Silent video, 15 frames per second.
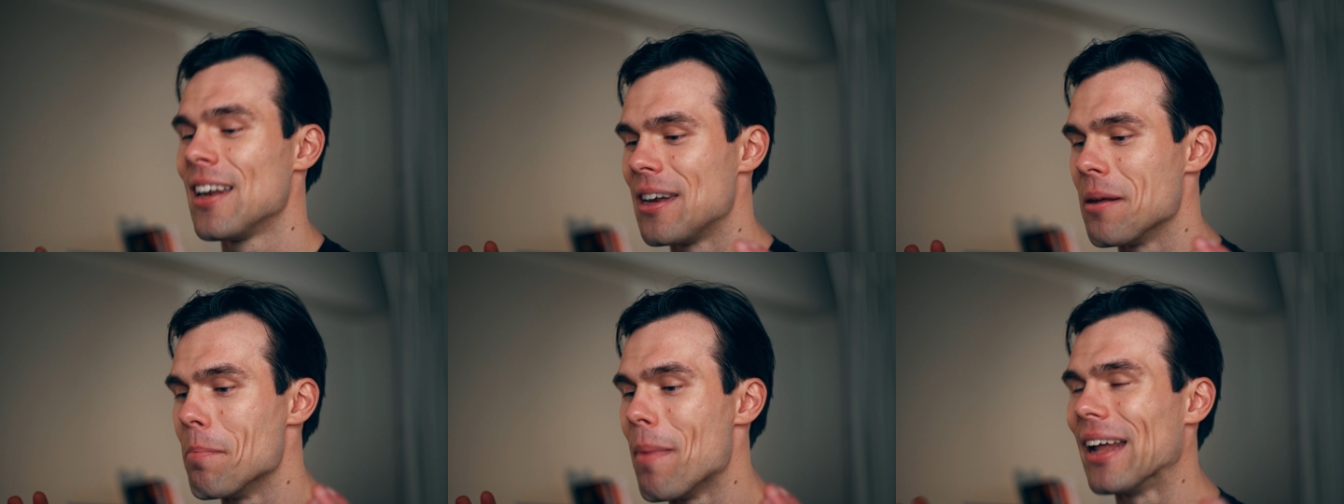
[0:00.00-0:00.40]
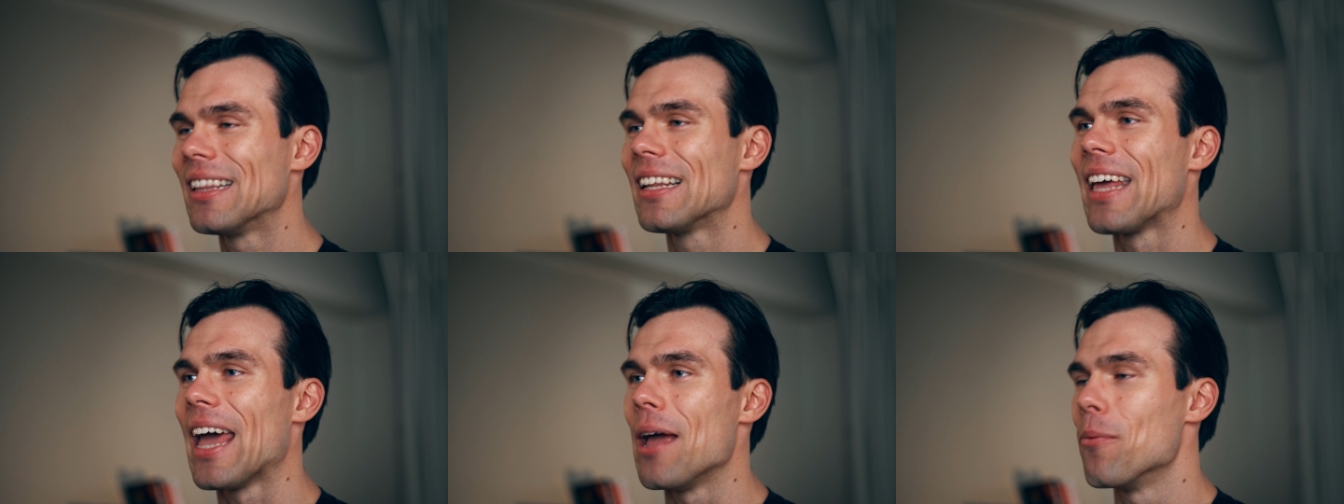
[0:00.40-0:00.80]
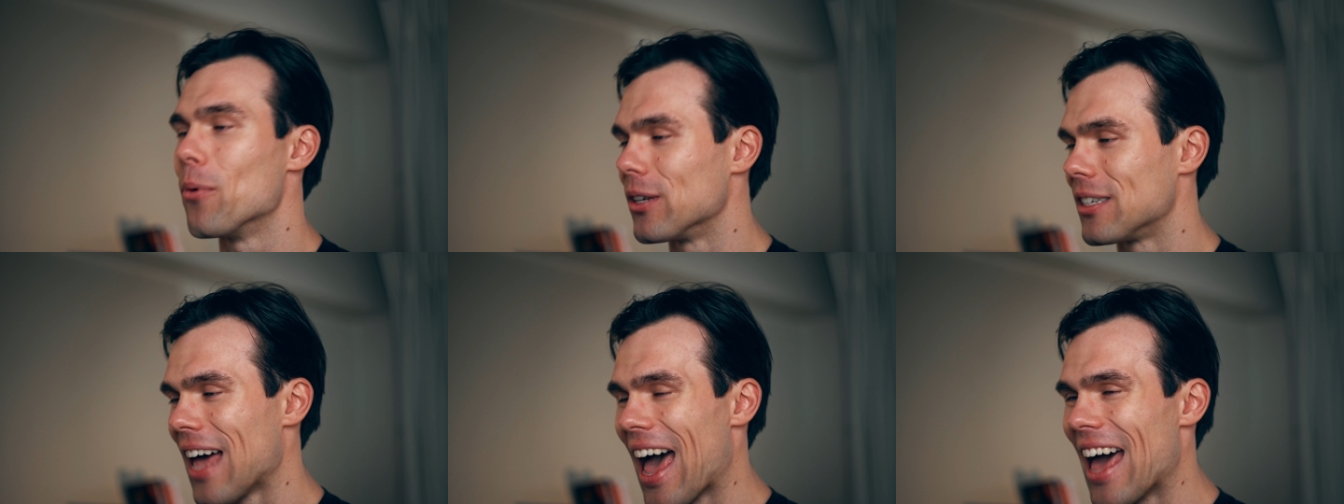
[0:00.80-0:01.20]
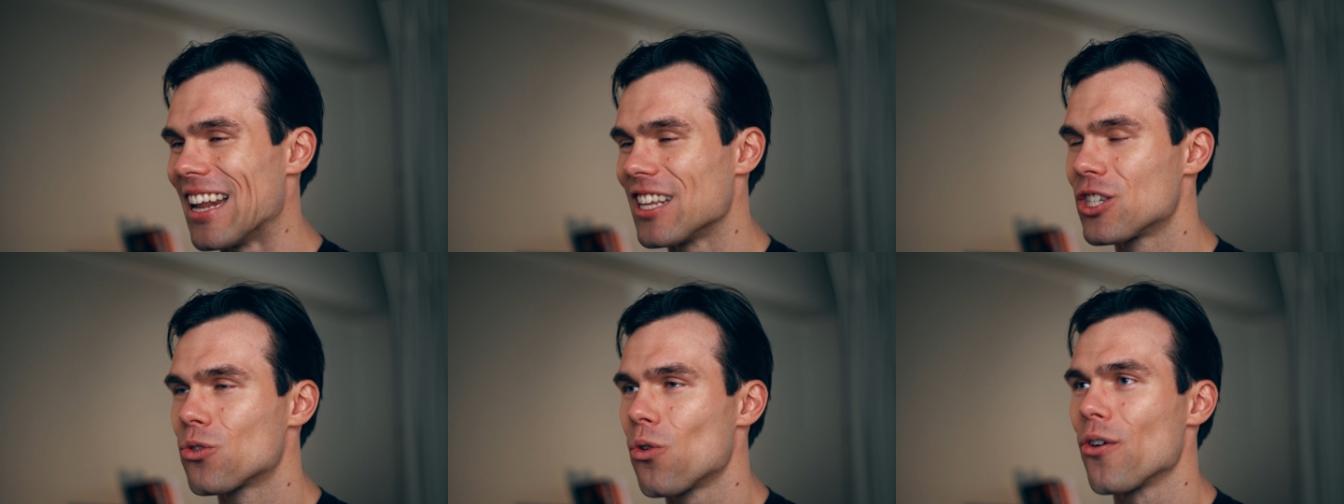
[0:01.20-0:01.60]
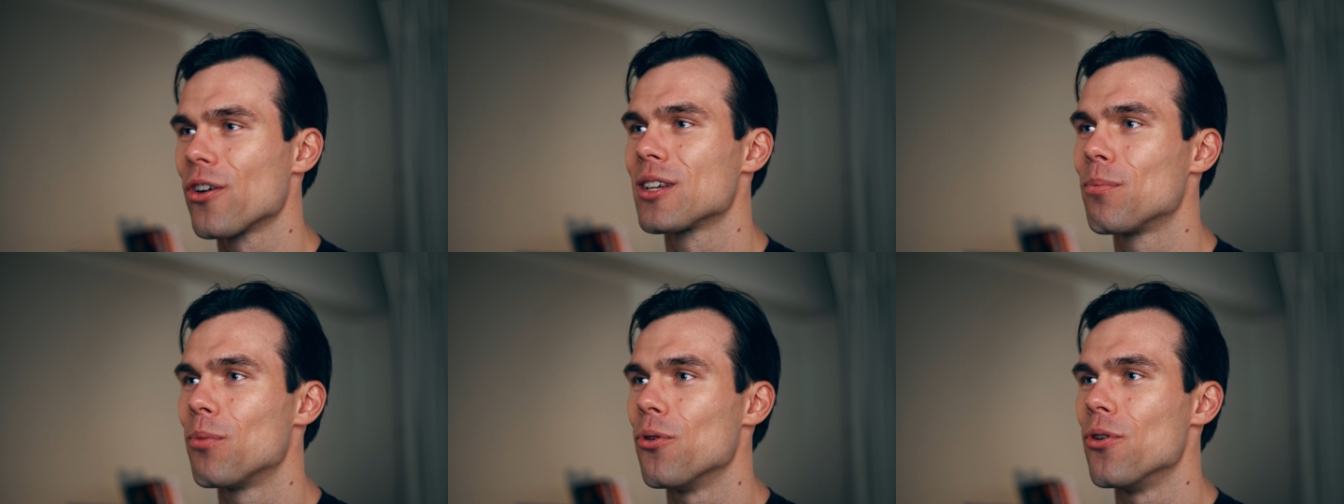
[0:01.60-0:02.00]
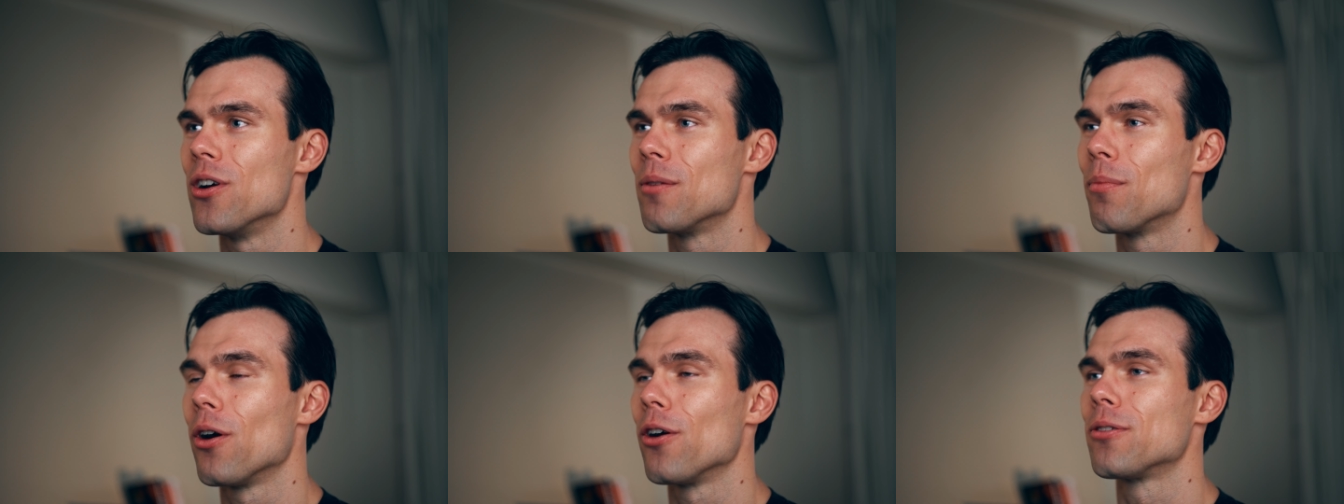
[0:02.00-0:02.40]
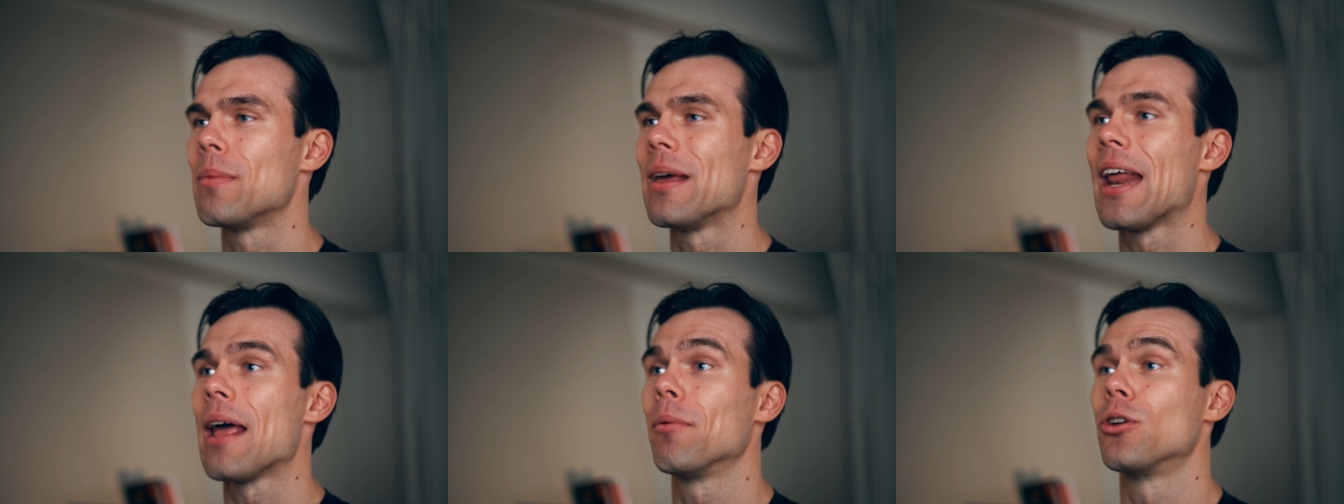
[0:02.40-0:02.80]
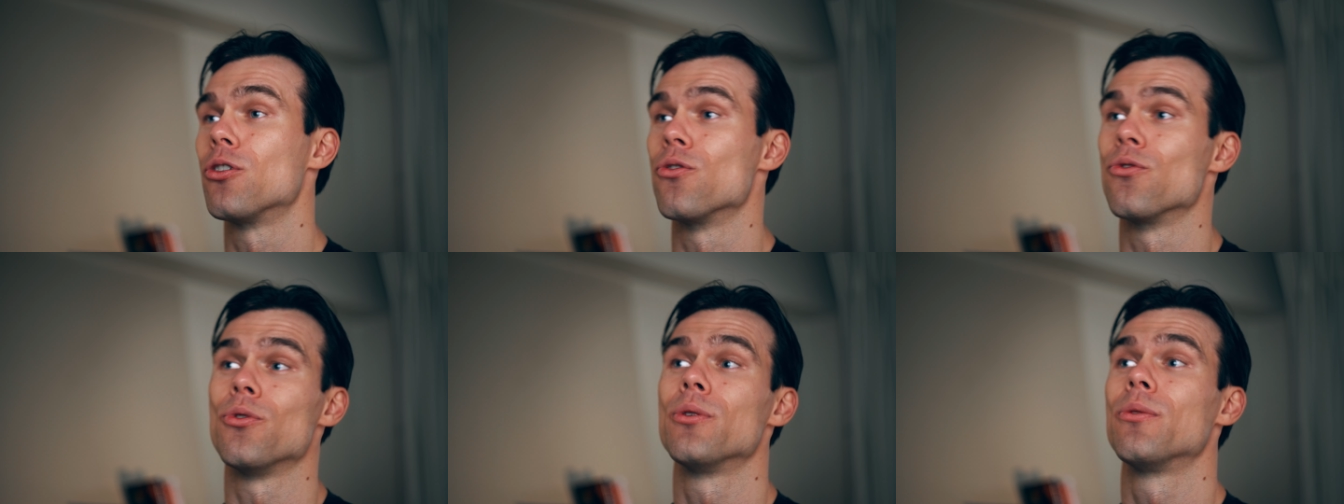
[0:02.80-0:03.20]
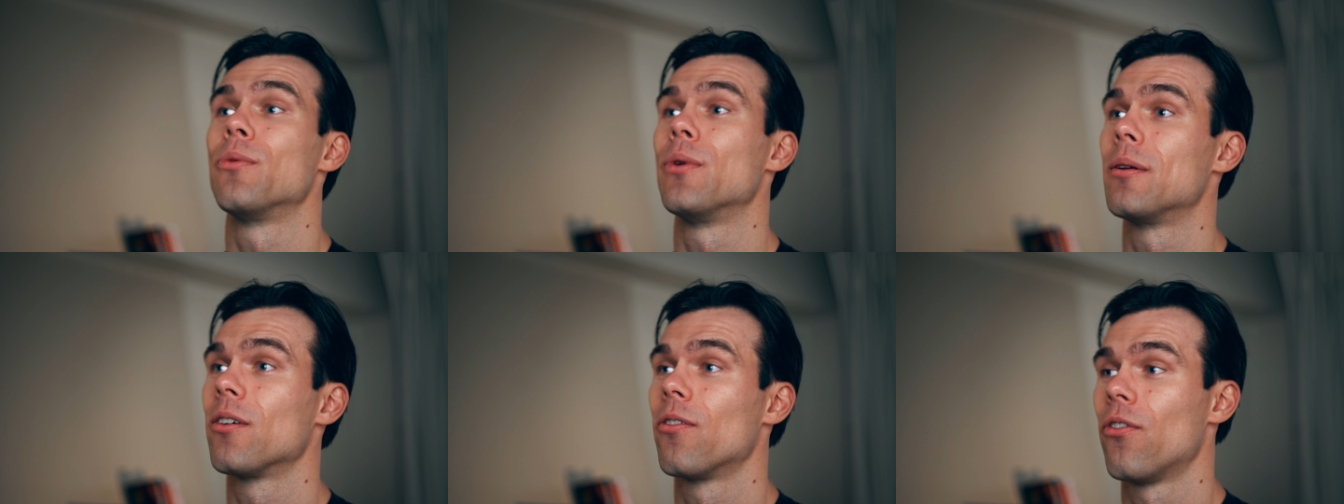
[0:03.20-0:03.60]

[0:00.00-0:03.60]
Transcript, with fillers: The mental game was at its strongest point, but also being able to run with